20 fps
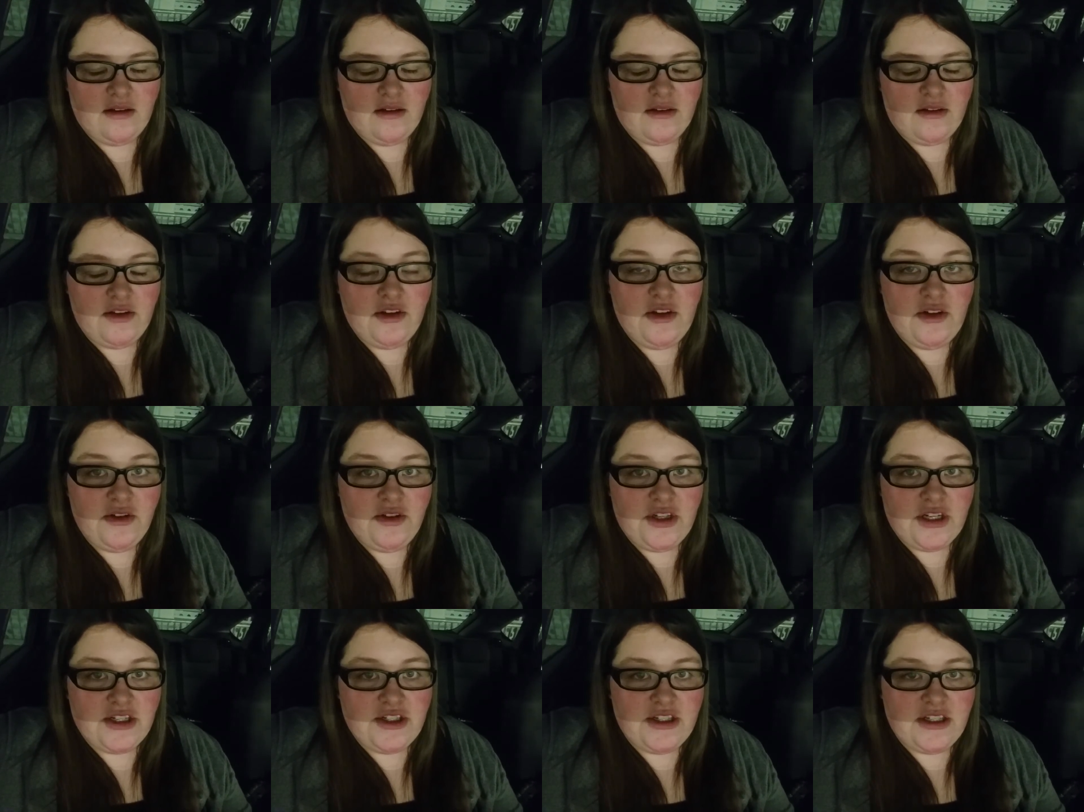the new
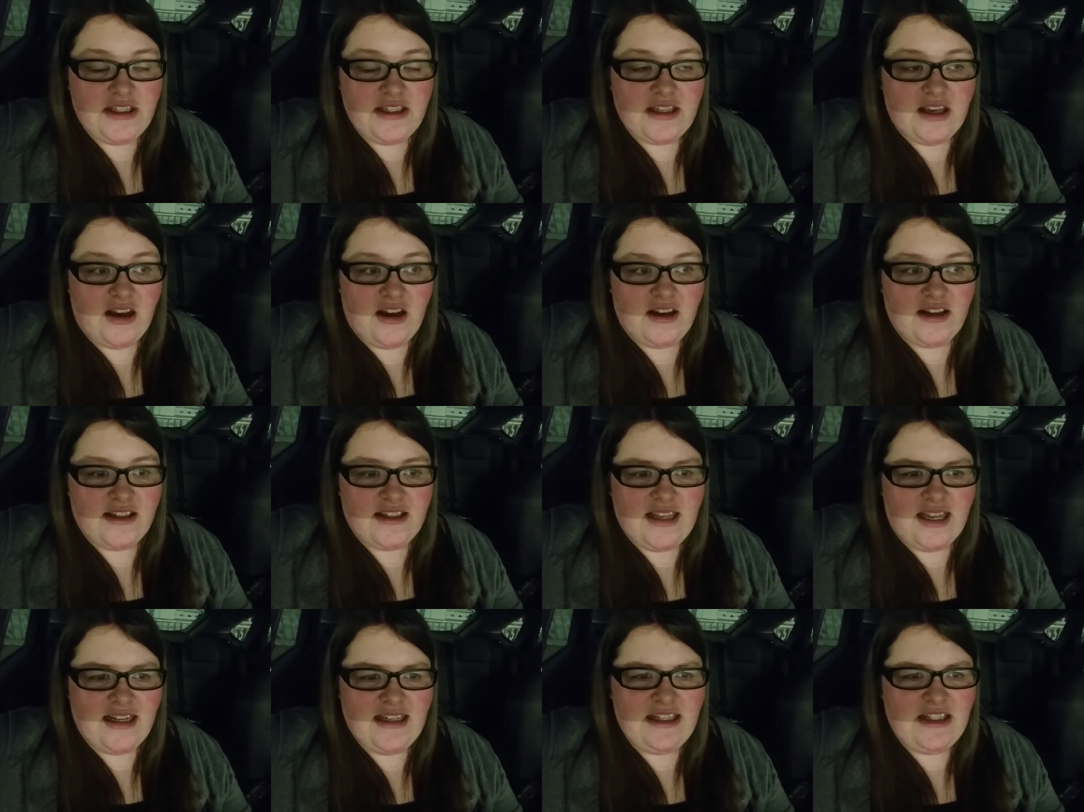judges are
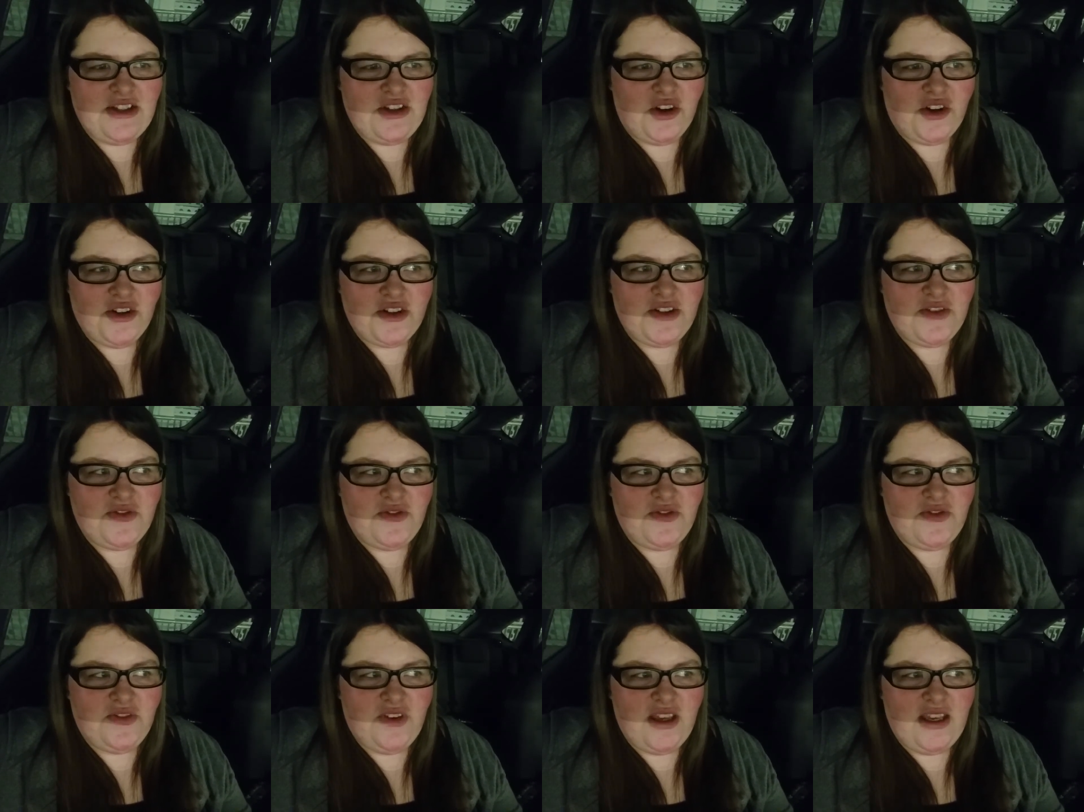Sandi
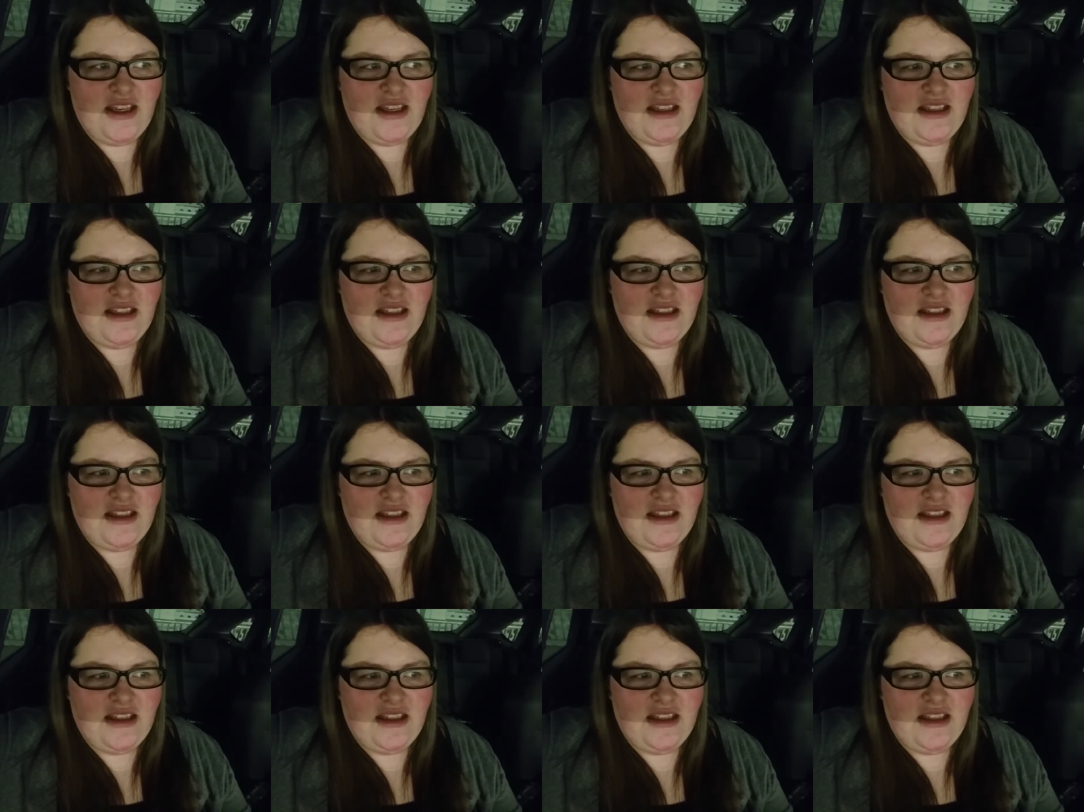Toksvig